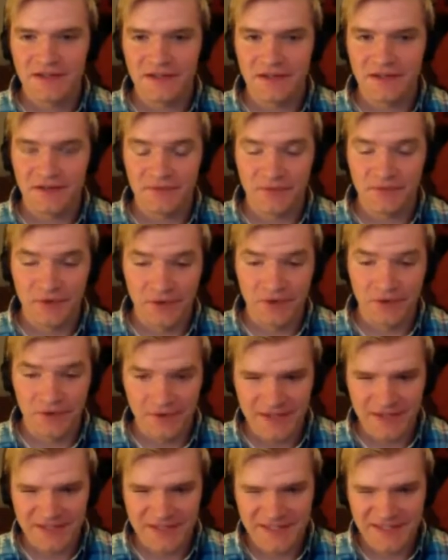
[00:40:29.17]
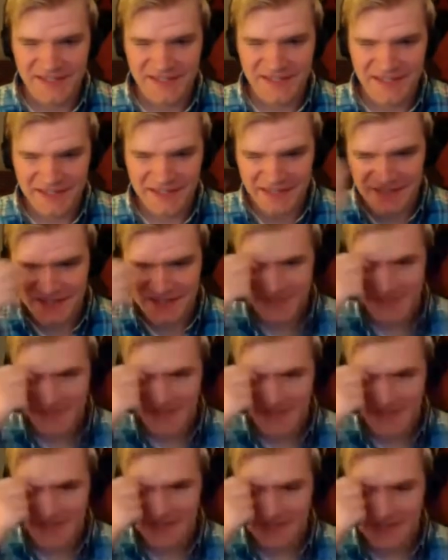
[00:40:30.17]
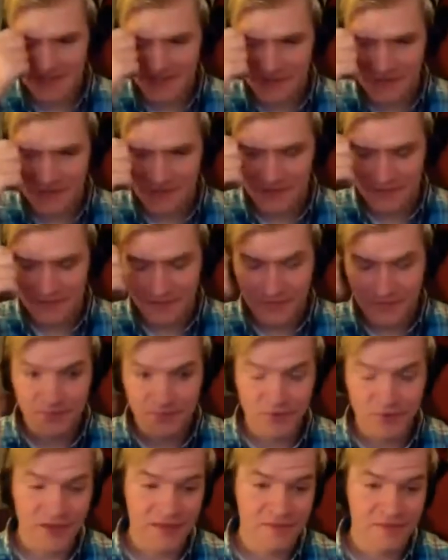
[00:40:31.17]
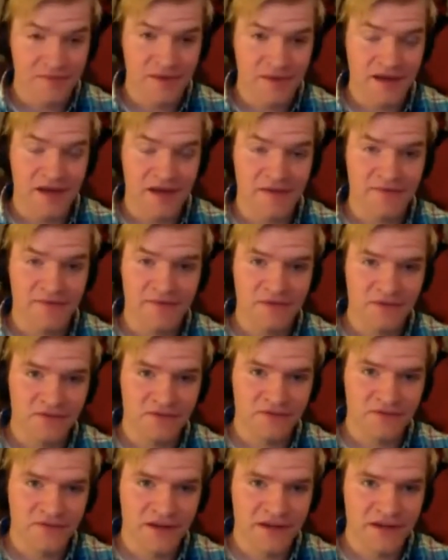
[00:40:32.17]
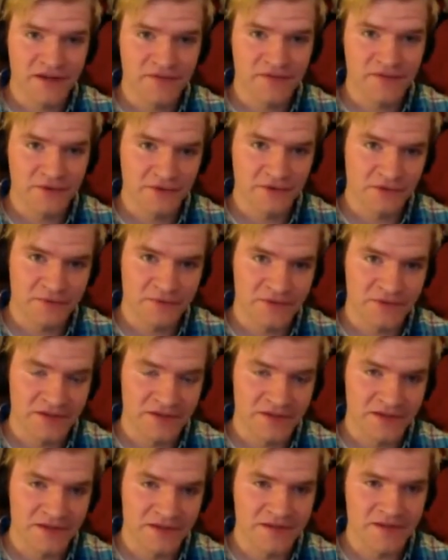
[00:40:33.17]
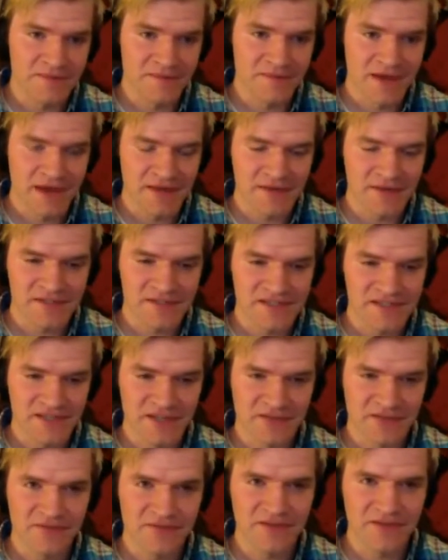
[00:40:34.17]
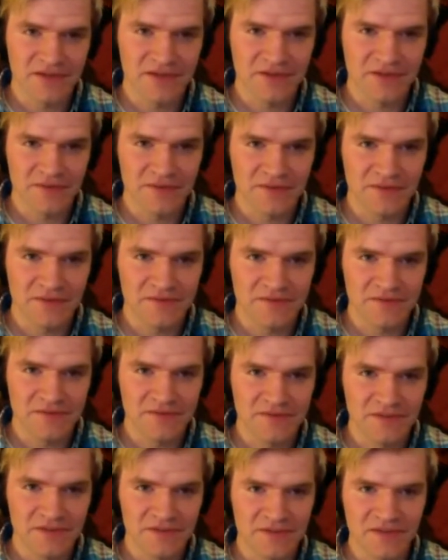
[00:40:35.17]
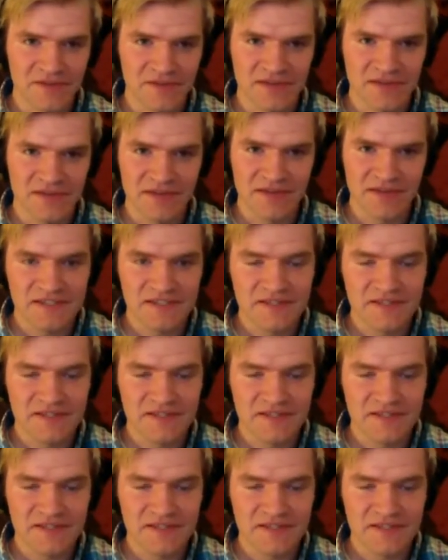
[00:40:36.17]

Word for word: Uh, one of the ways is that you break the math. So you find a vulnerability in the math itself that encrypts the things.